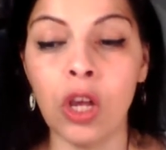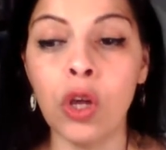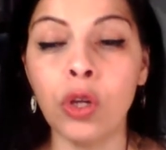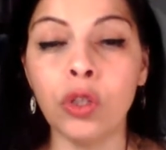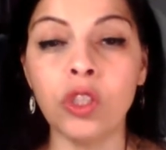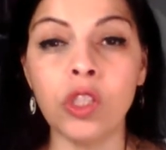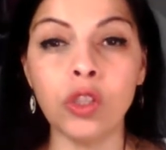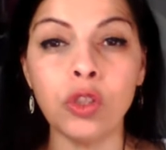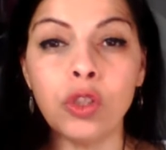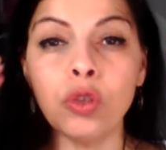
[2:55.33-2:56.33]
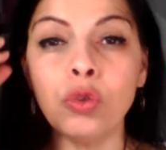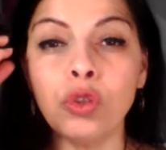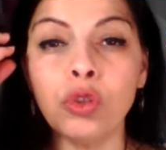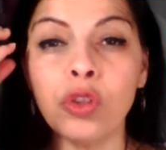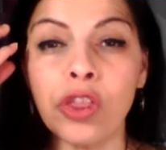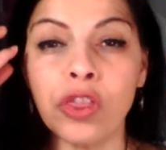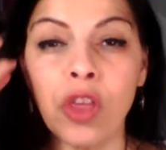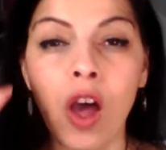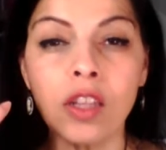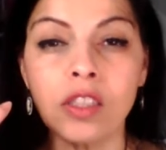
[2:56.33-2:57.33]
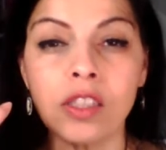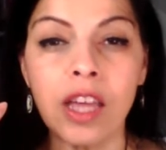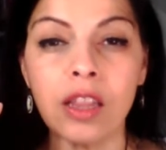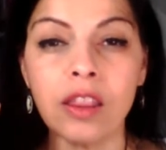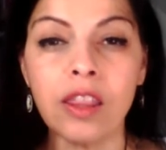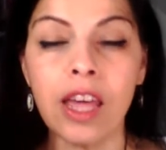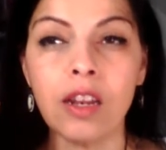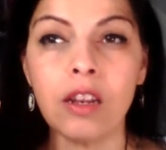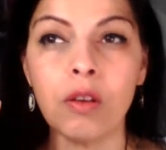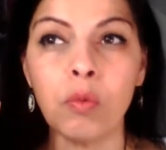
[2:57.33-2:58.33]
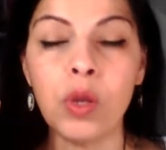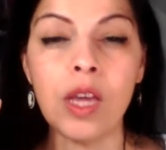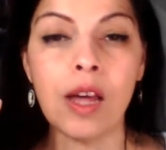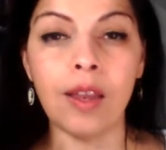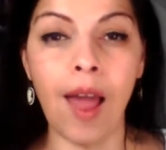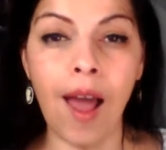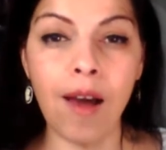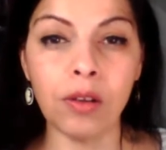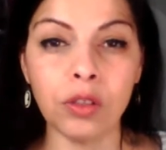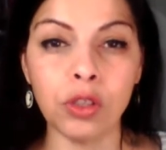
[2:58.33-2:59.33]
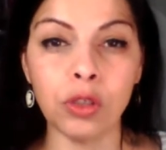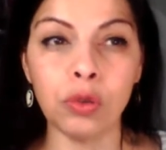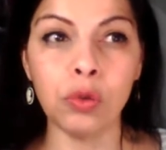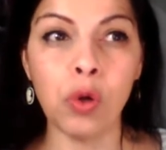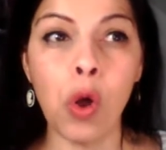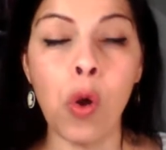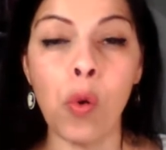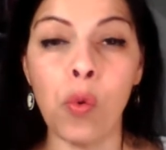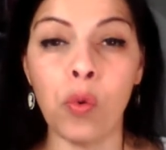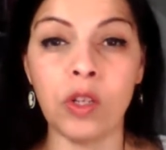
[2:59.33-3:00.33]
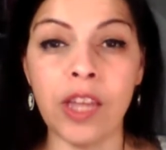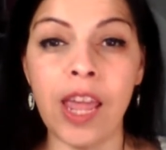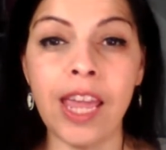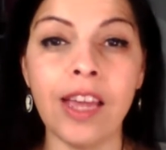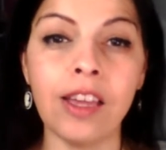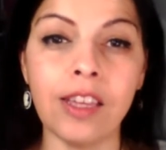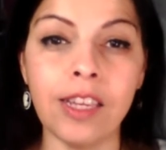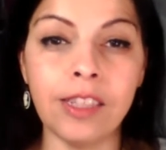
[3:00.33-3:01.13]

just due to the thoughts that that we allow to take it